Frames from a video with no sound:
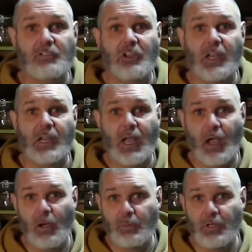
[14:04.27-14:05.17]
checking it
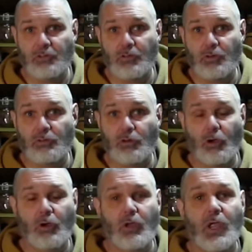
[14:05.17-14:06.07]
out, please do
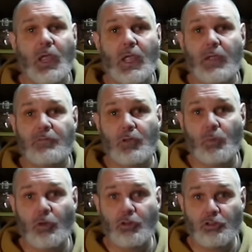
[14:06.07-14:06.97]
so. If you
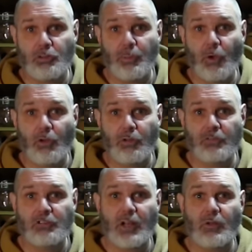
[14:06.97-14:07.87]
want to support this
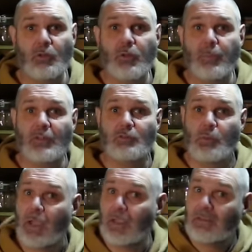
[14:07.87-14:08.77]
channel, the best
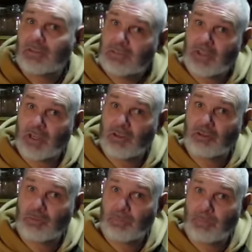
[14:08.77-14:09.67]
way, stick
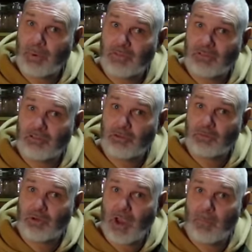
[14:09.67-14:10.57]
the, press the
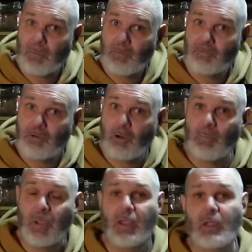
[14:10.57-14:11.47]
subscribe button for
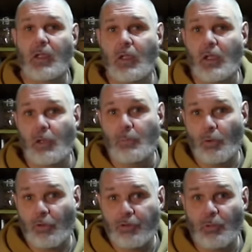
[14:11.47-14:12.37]
me,
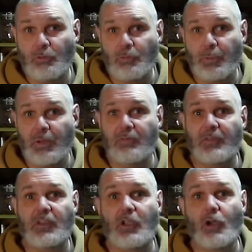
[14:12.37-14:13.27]
put the thumbs up in the
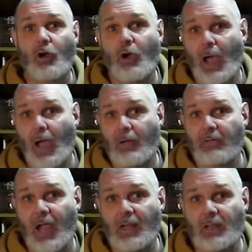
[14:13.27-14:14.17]
video, and
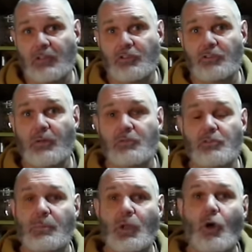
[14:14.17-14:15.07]
write a little
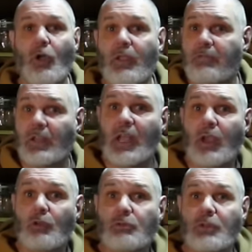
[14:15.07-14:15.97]
description below. It really
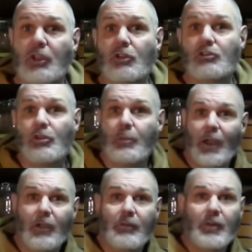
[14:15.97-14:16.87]
helps with the YouTube
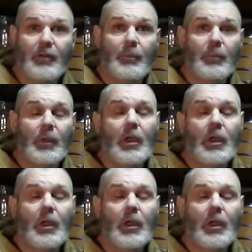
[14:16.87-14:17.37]
algorithm.